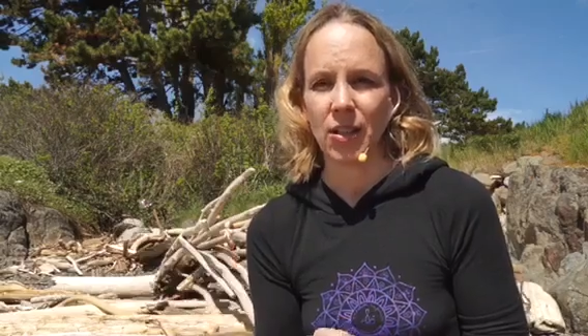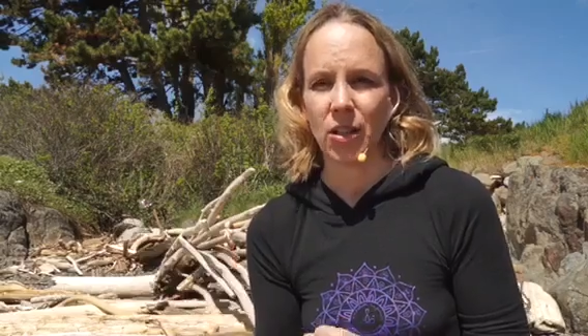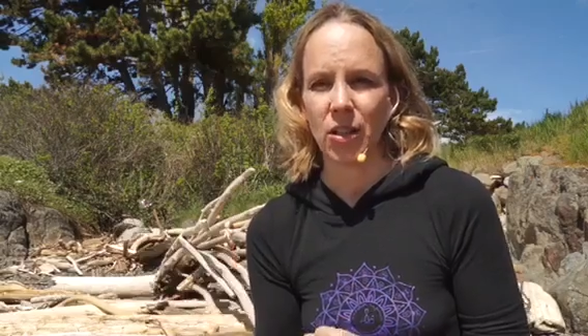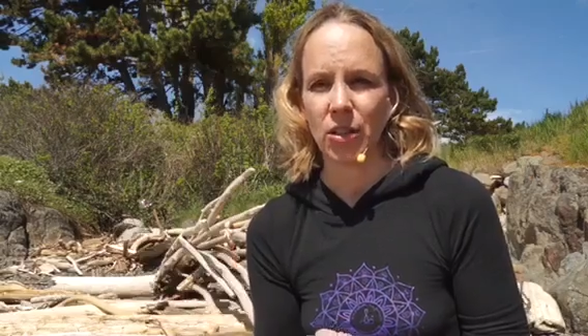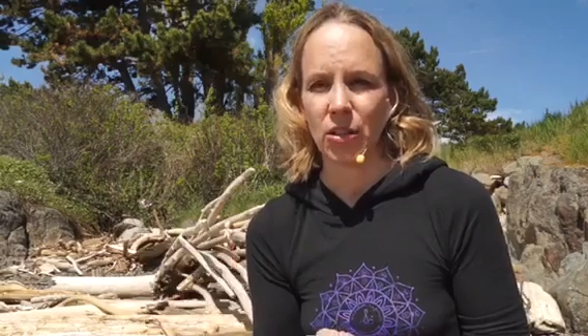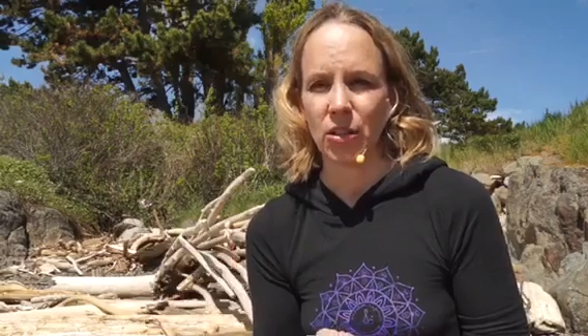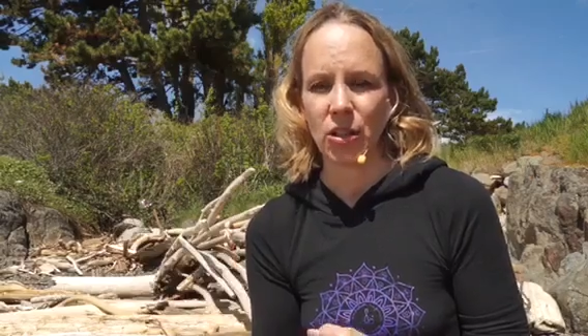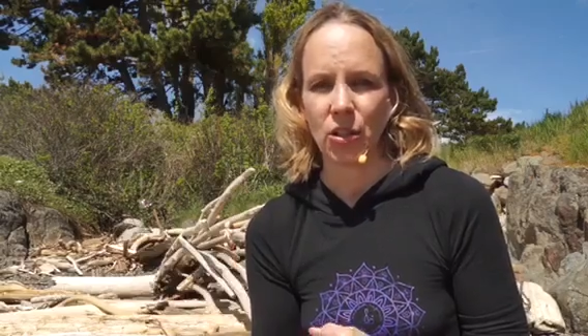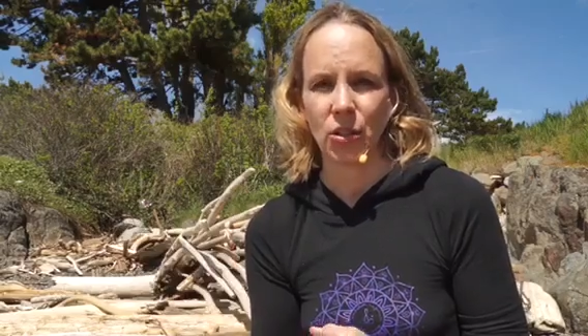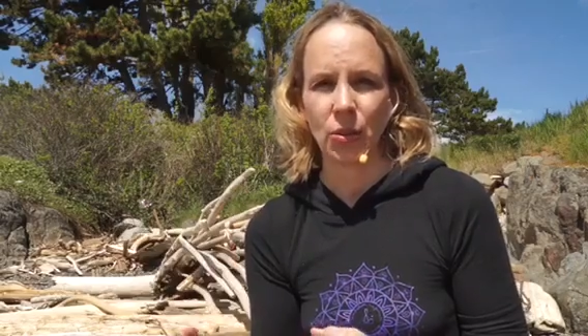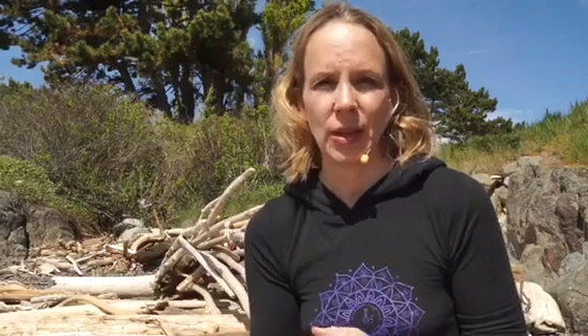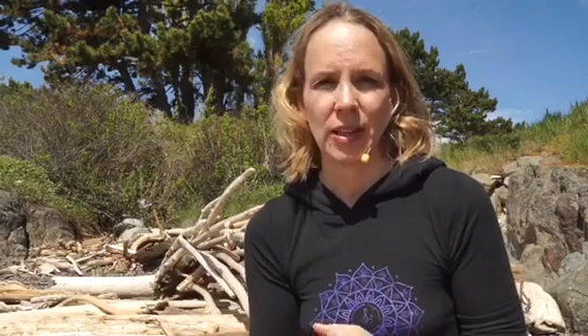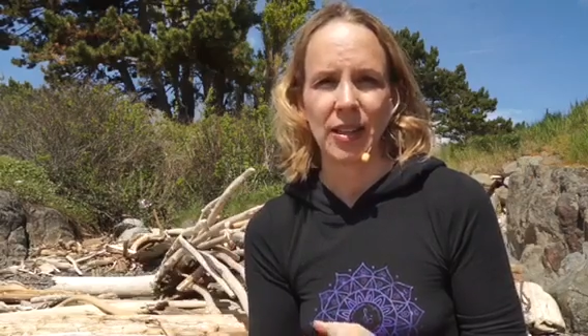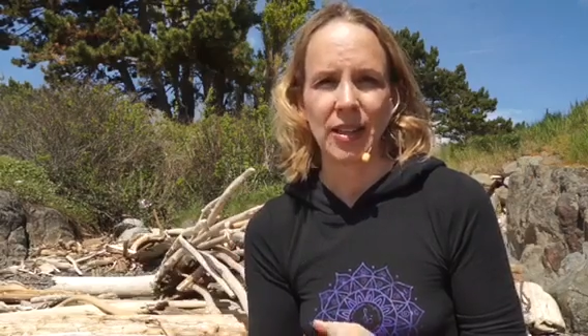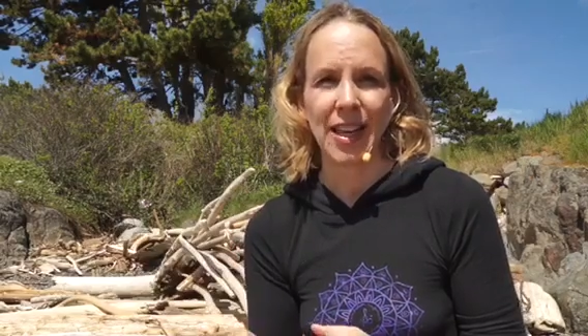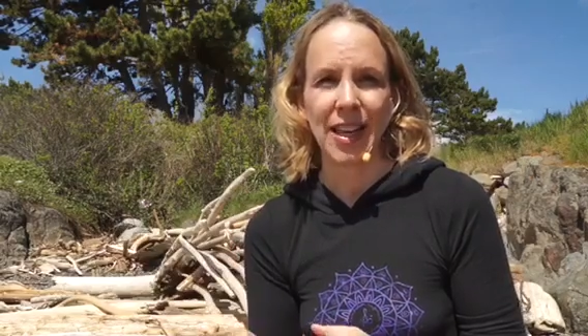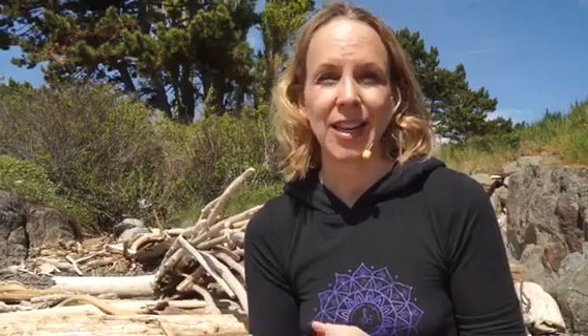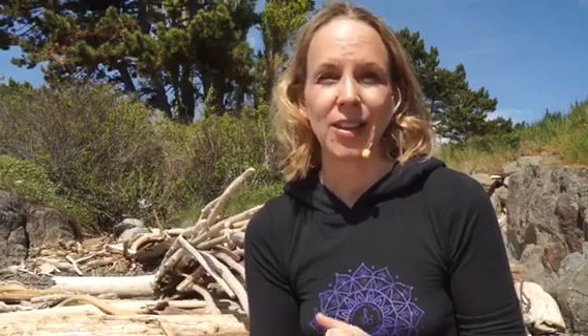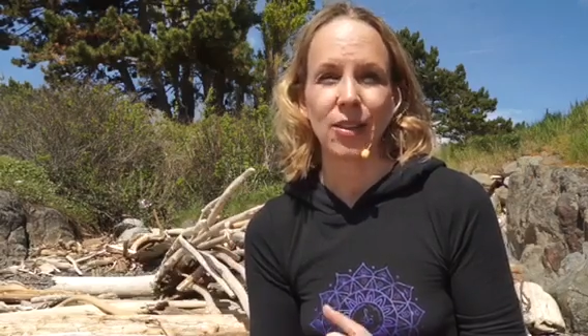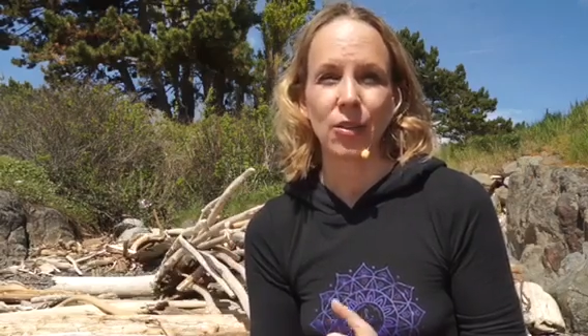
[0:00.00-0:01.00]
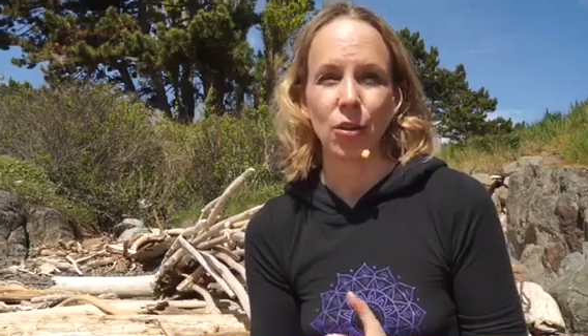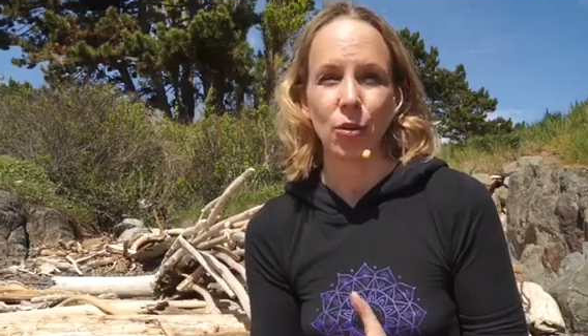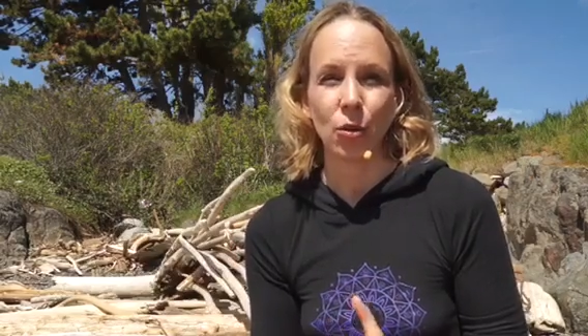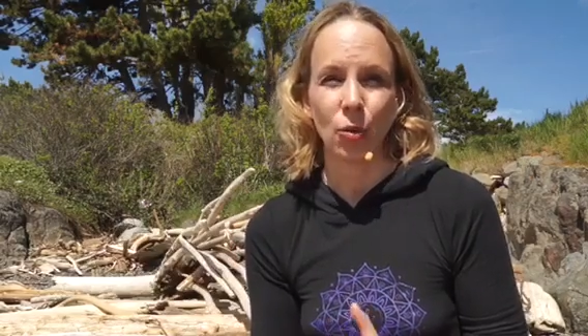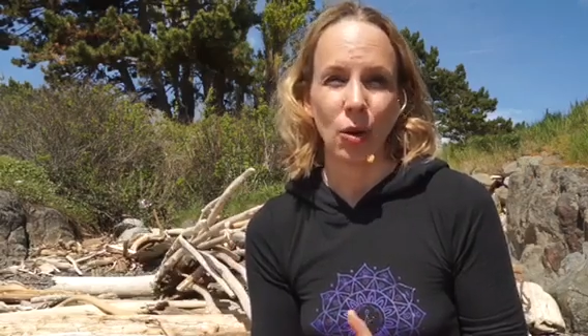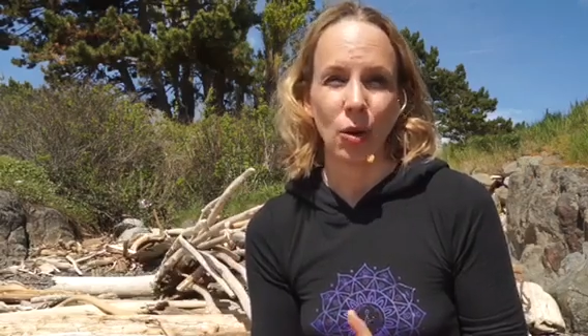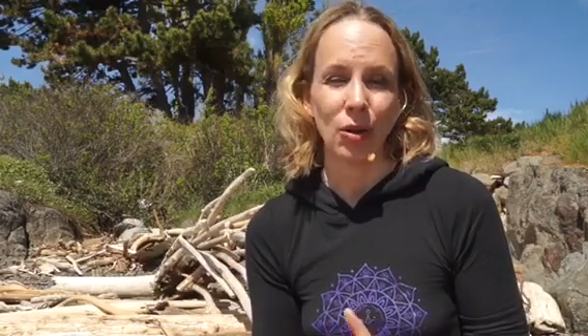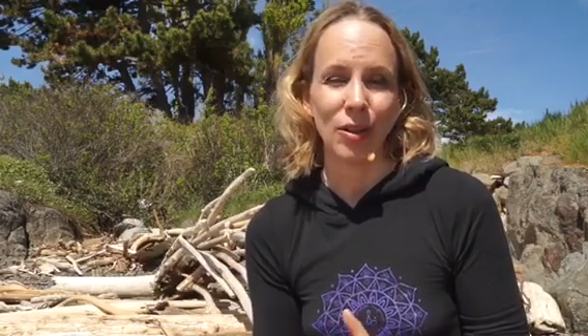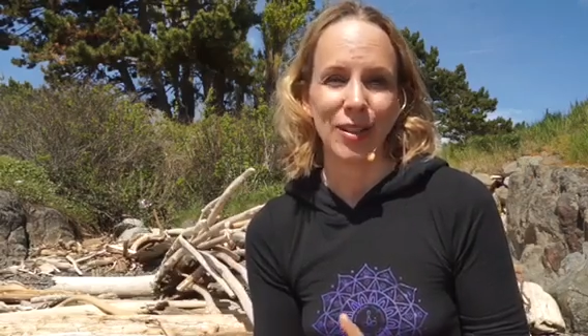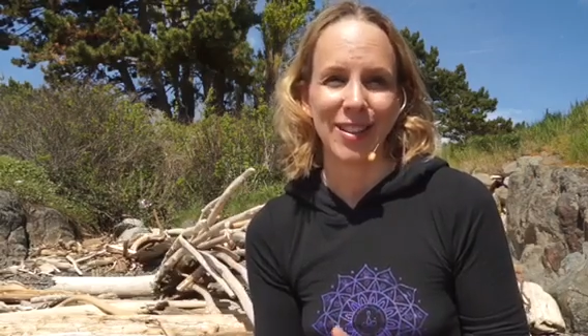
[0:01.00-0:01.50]
on too at the end of the
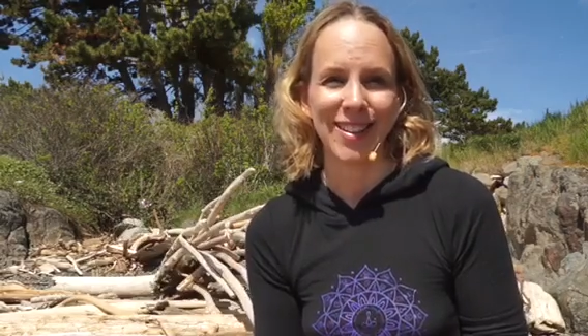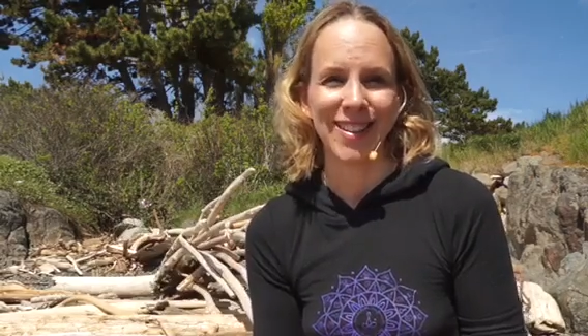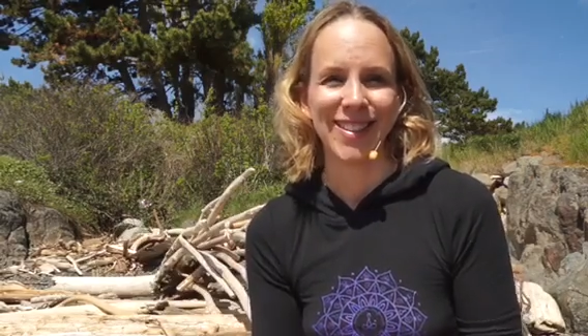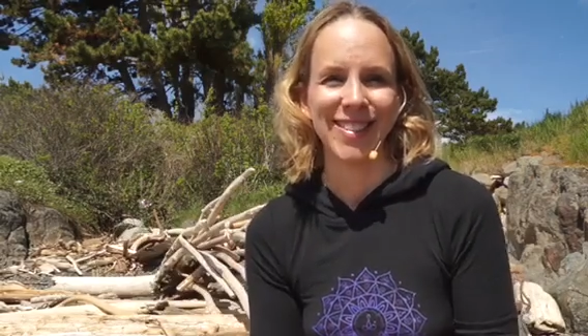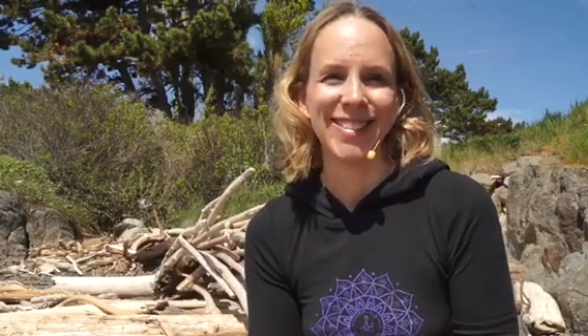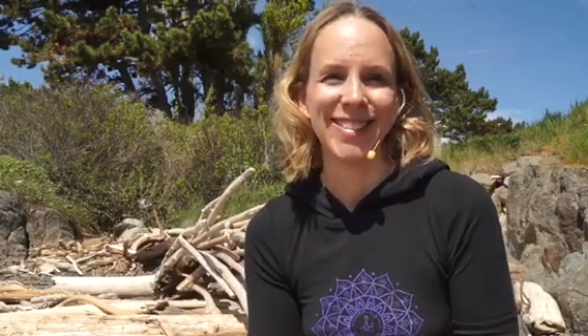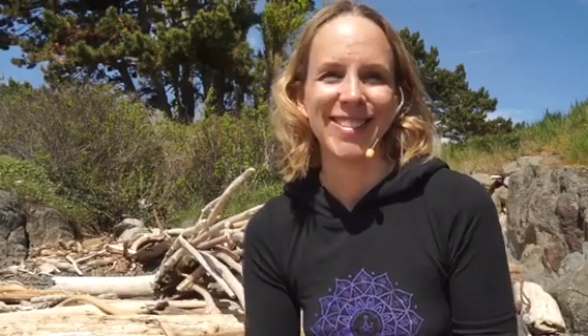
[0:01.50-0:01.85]
crawling.